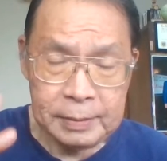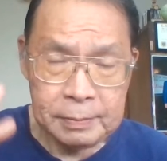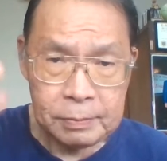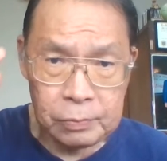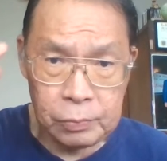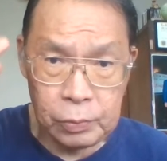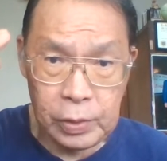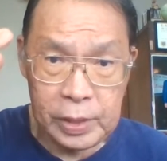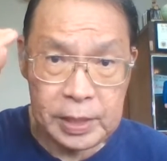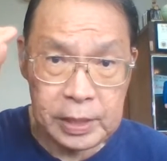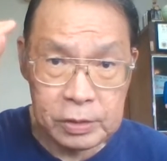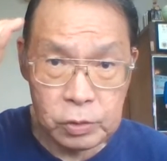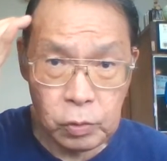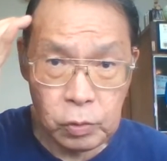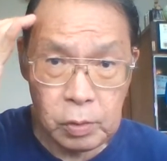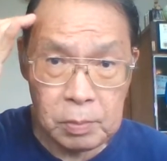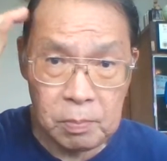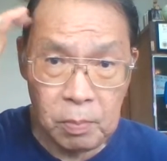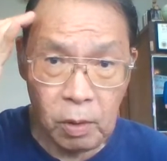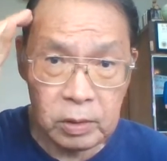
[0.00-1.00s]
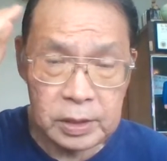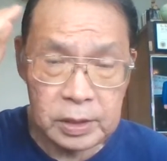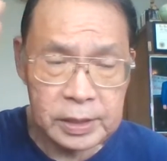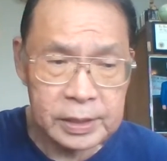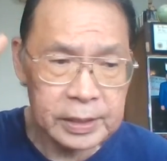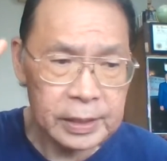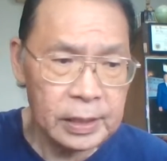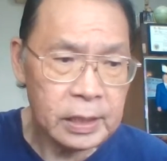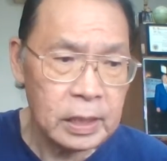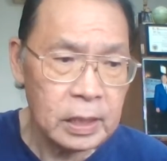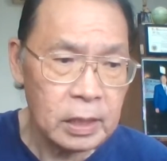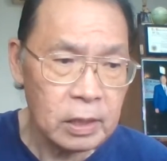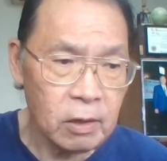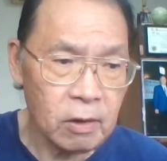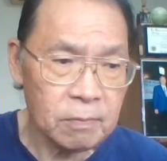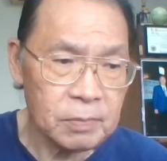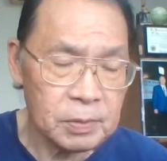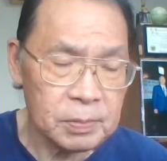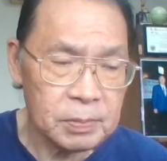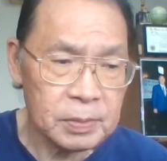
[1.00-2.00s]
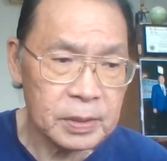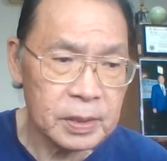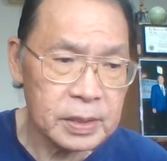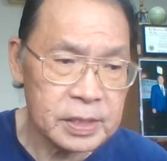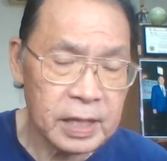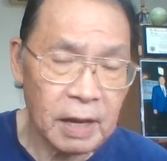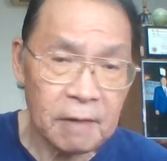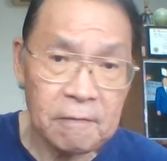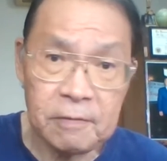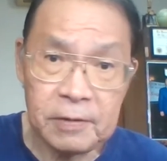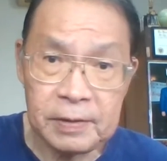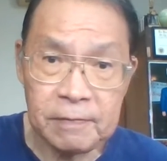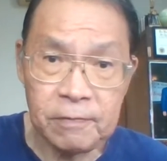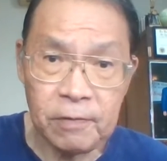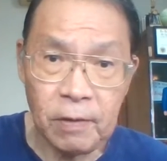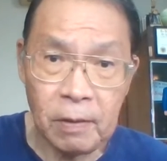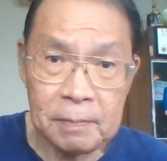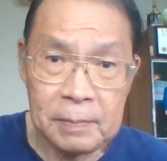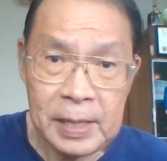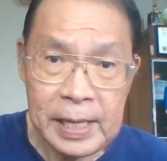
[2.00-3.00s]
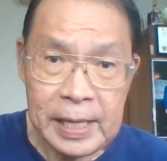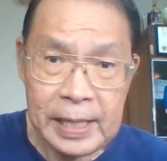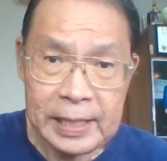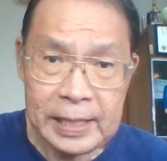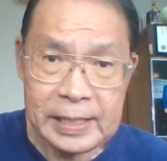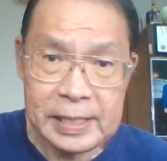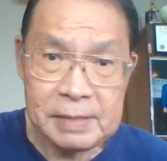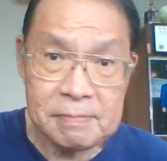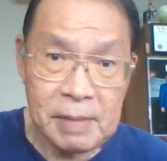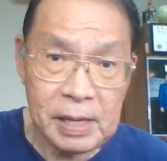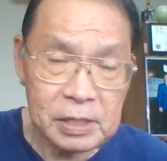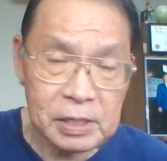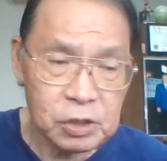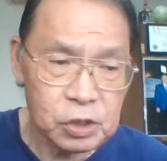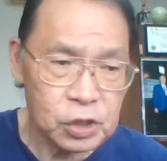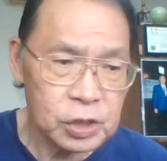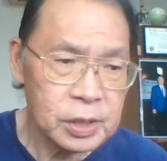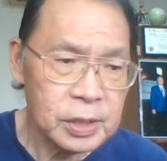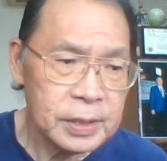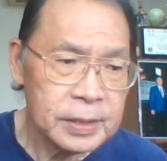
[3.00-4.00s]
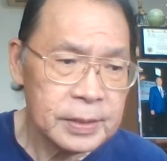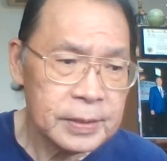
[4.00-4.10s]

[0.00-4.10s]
Brain is so important. A lot of people are suffering from dementia.